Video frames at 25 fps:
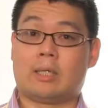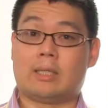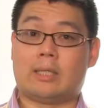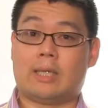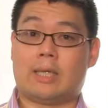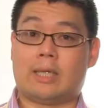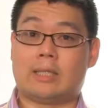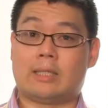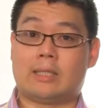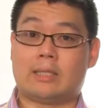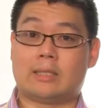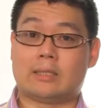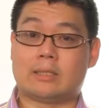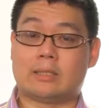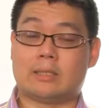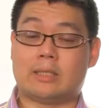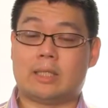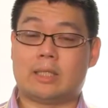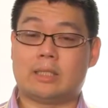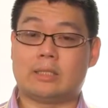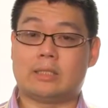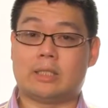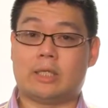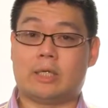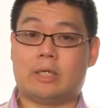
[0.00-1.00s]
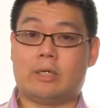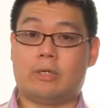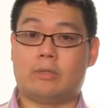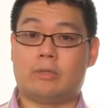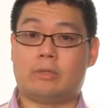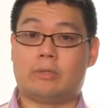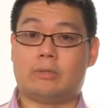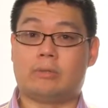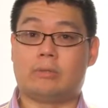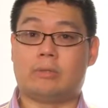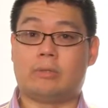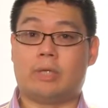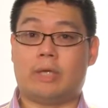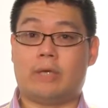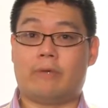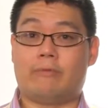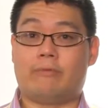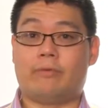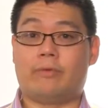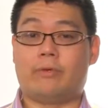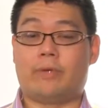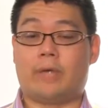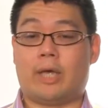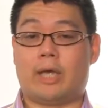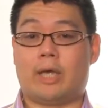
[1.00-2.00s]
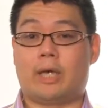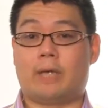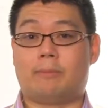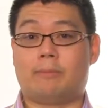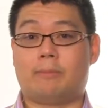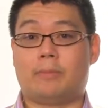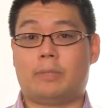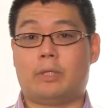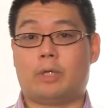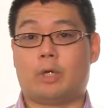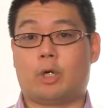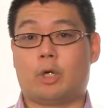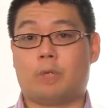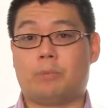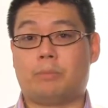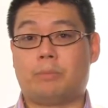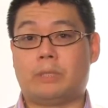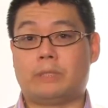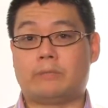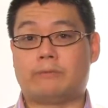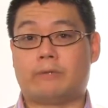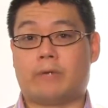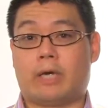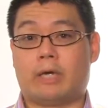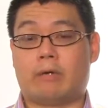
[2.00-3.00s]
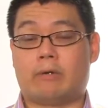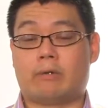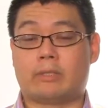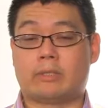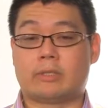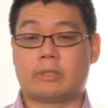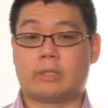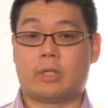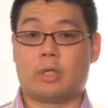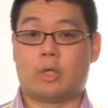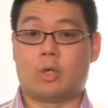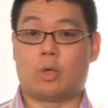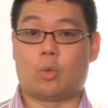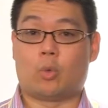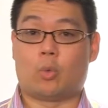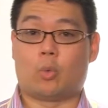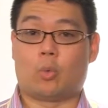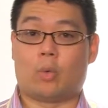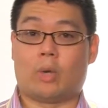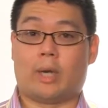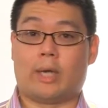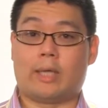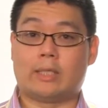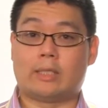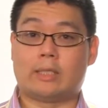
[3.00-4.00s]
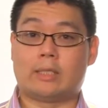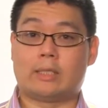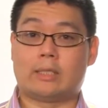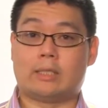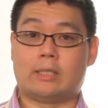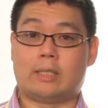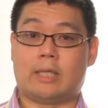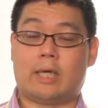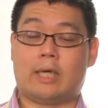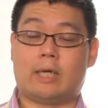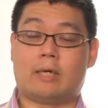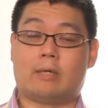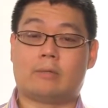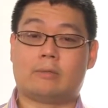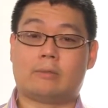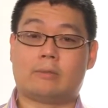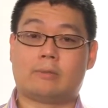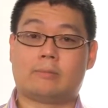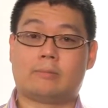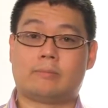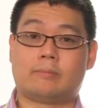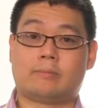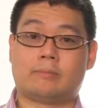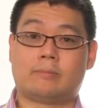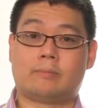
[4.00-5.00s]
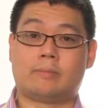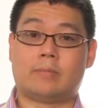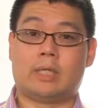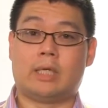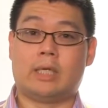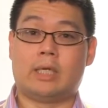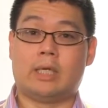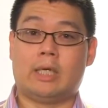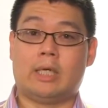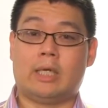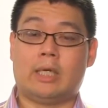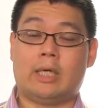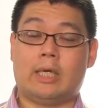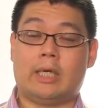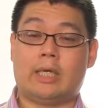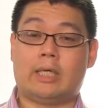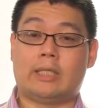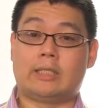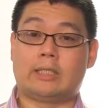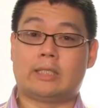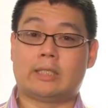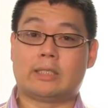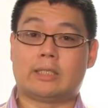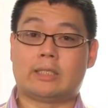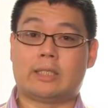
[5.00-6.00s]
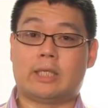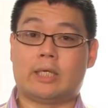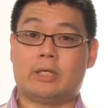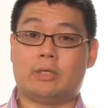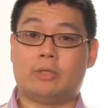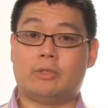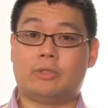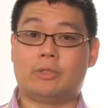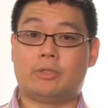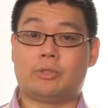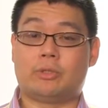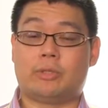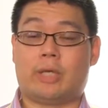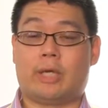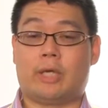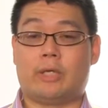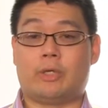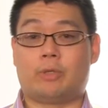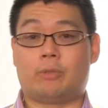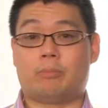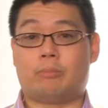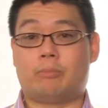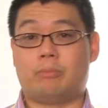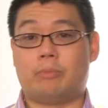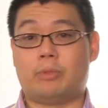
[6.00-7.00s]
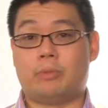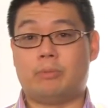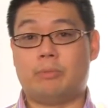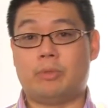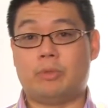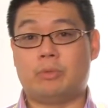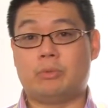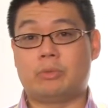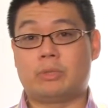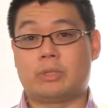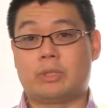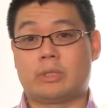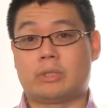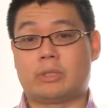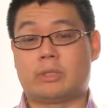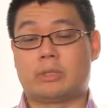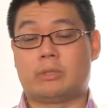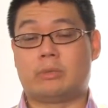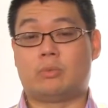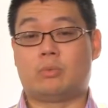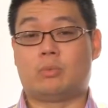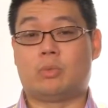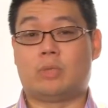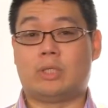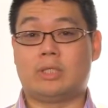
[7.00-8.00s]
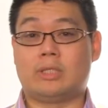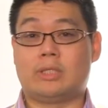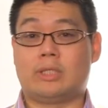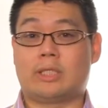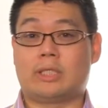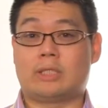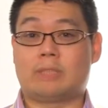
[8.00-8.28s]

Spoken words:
That does not tell you if you have the herpes virus right now. It just tells you that your immune system was